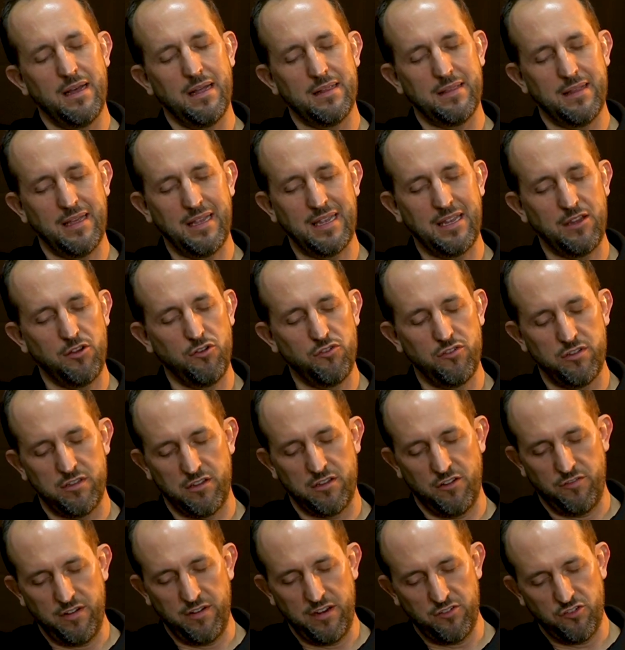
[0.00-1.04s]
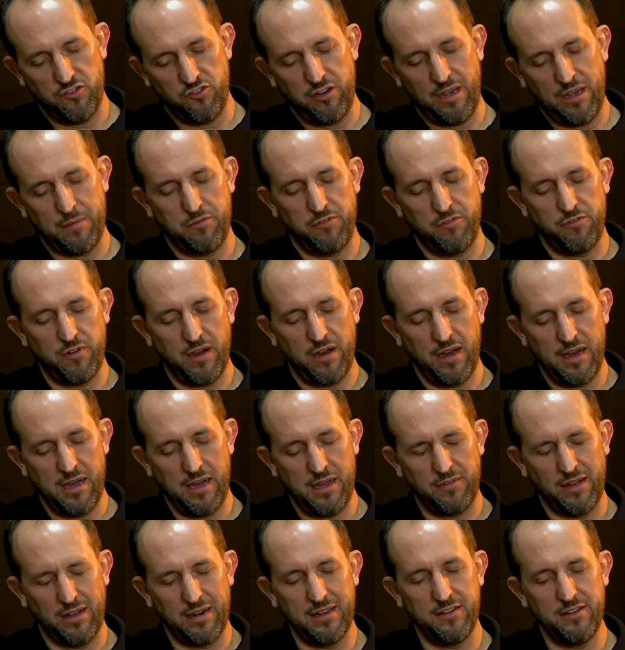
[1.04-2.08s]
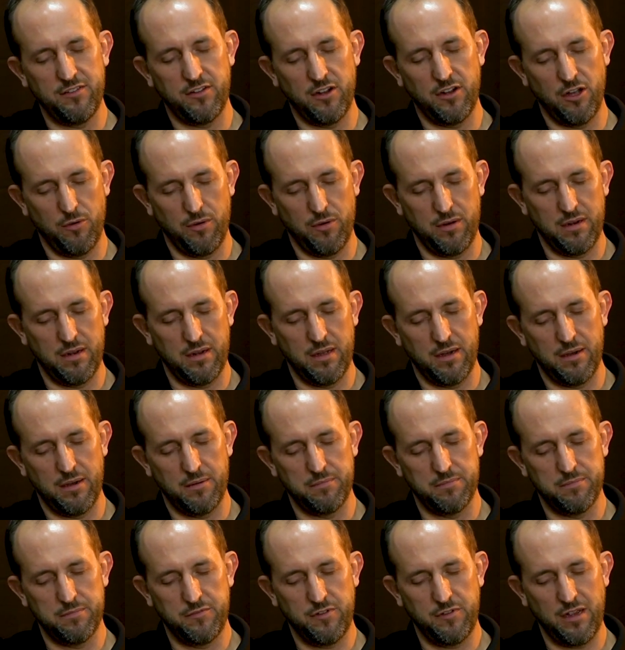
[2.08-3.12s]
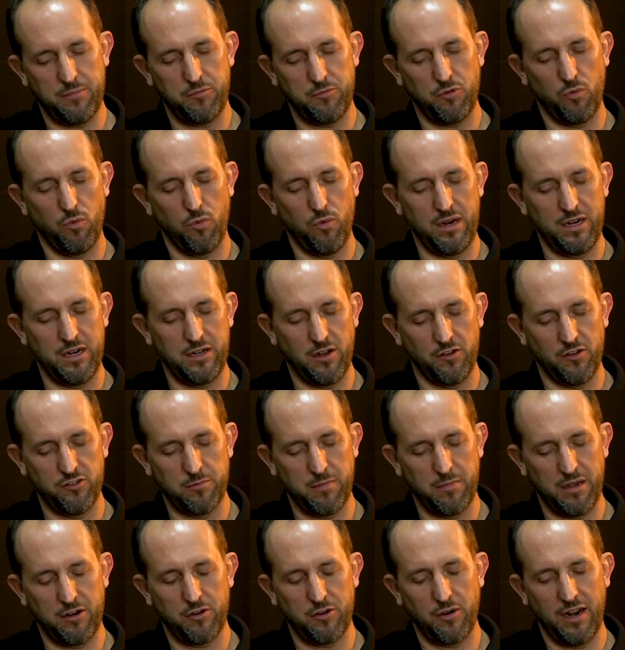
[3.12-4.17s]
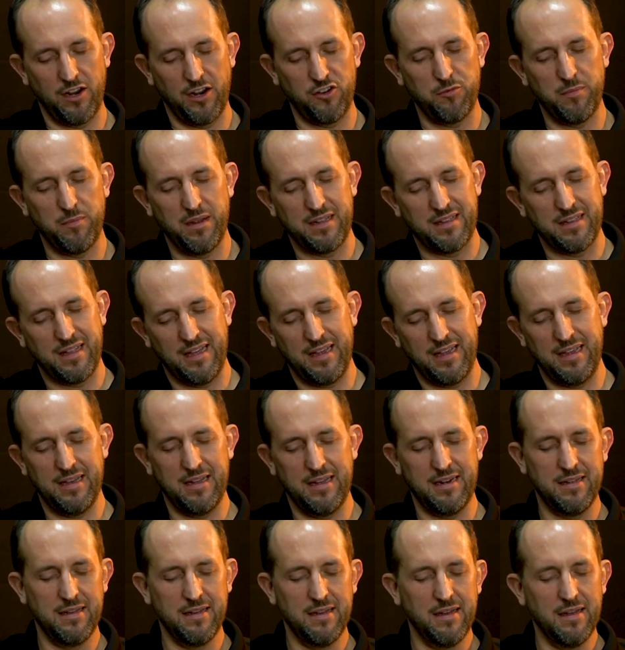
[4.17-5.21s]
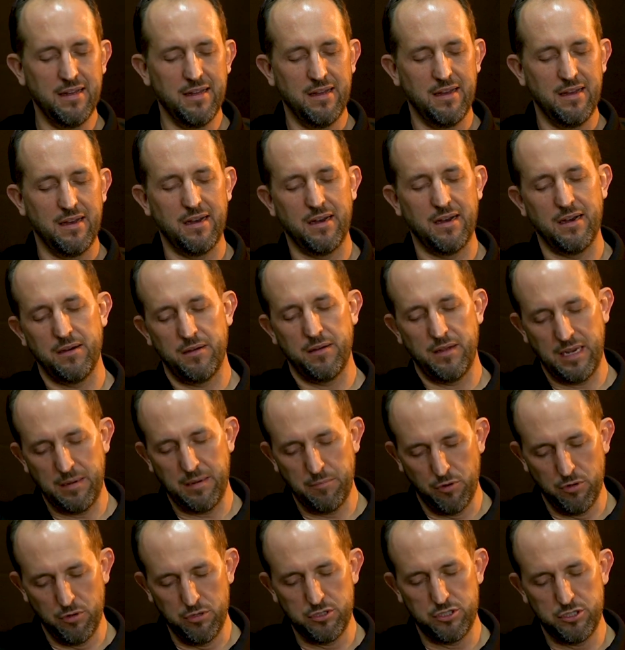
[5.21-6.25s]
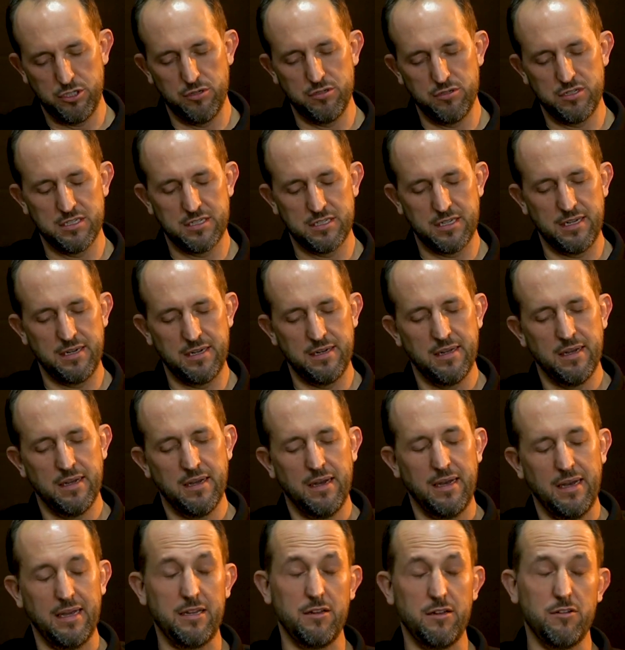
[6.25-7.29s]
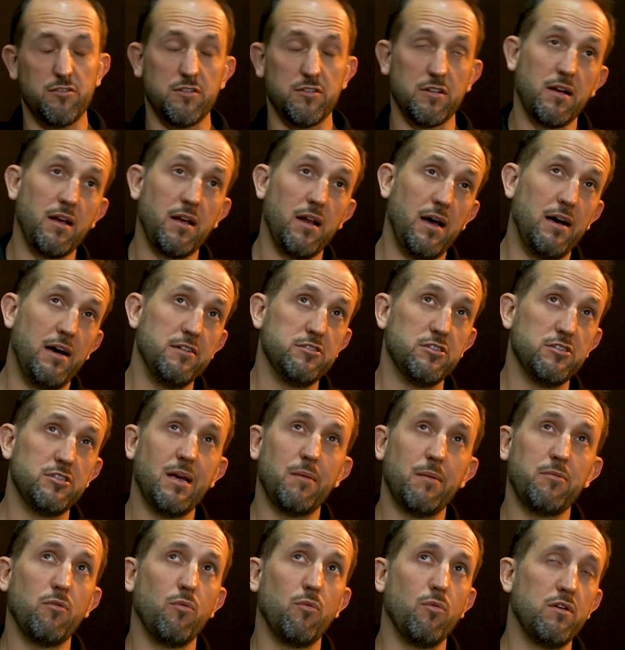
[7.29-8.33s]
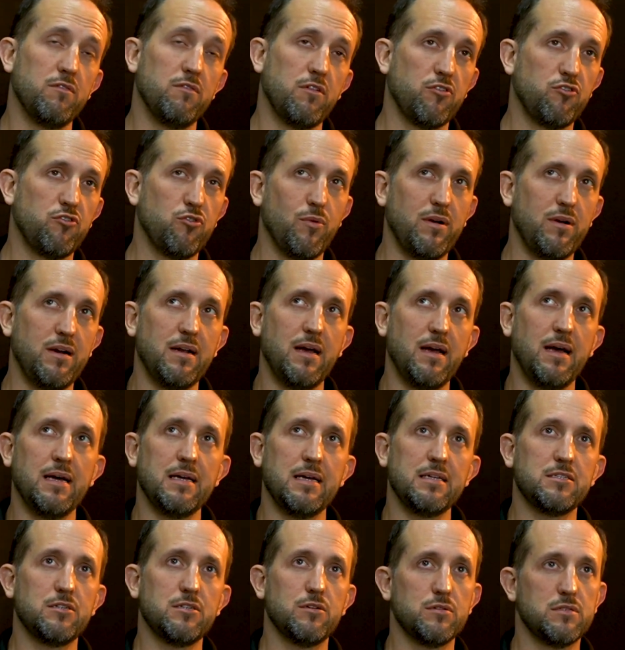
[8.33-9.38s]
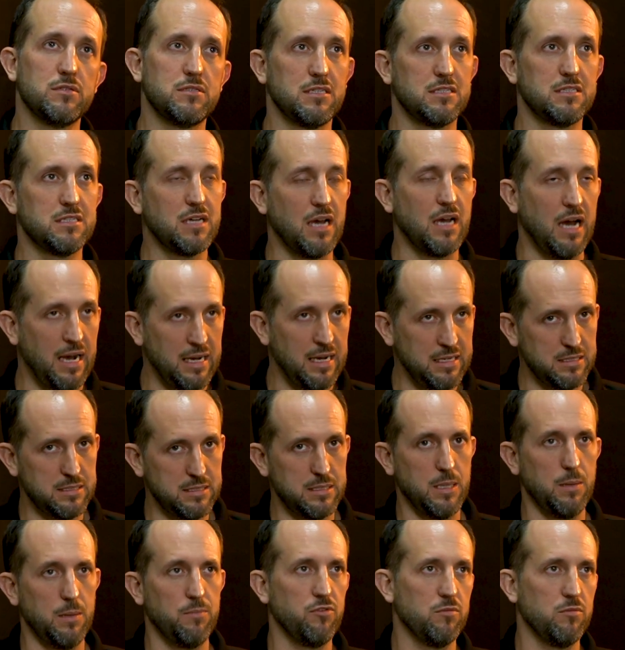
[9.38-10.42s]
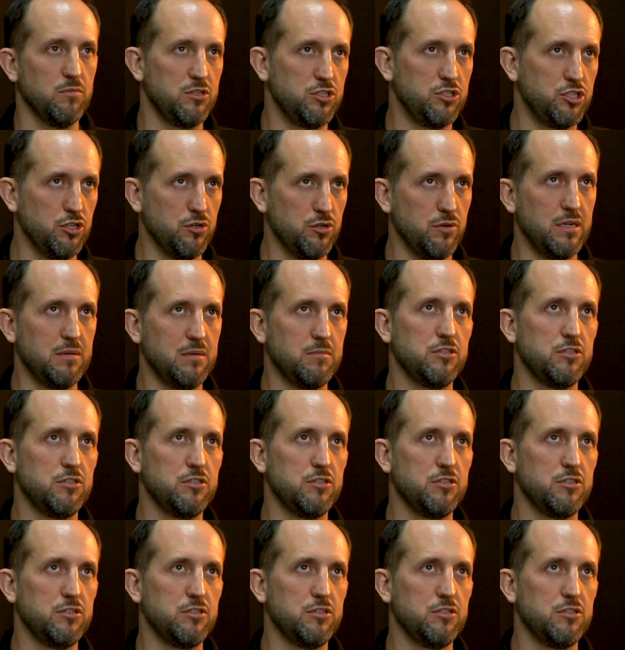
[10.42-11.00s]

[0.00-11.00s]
I think he uses it in Ephesians chapter 5. I at least know in chapter 1 he talks about Christ being the head. Hebrews uses it. He uses it in Colossians chapter 1, verse 29. So there's this concept for maturity.